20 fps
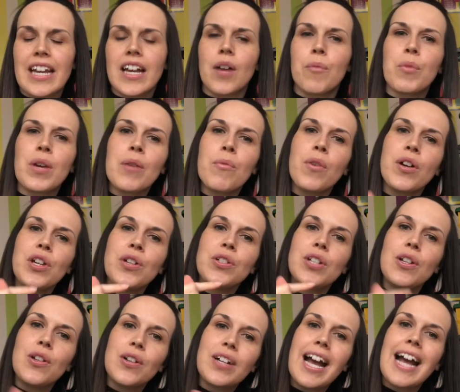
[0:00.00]
And we want you to
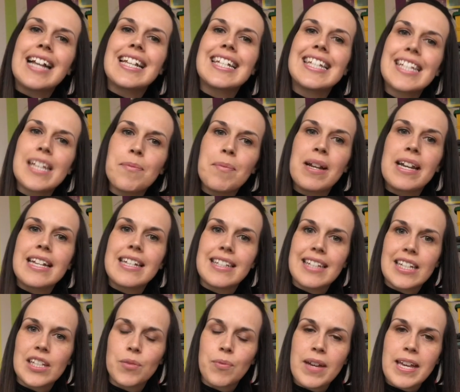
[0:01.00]
look at similes
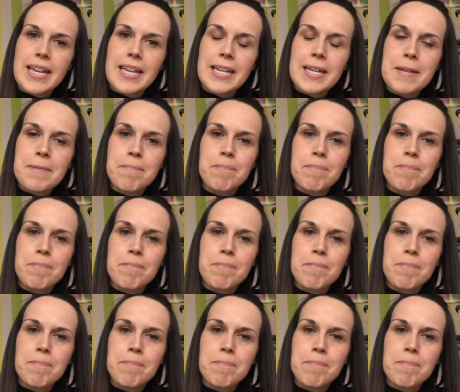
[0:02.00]
this week.